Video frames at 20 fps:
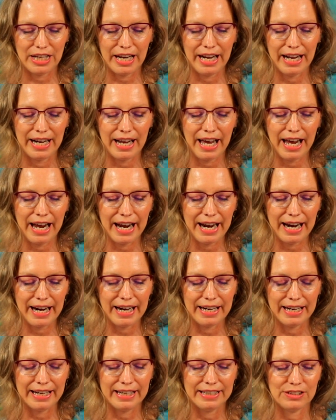and
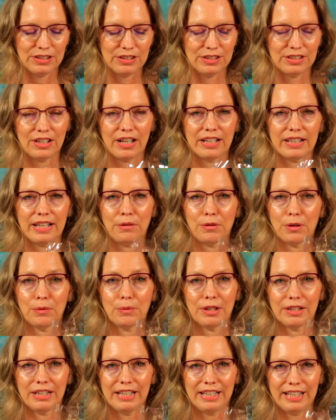I just thought they were
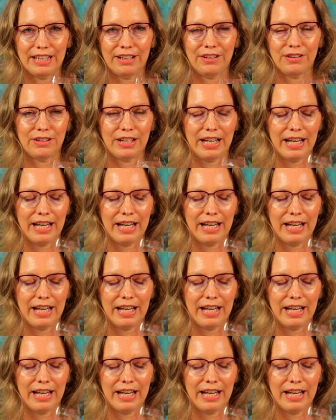really cute,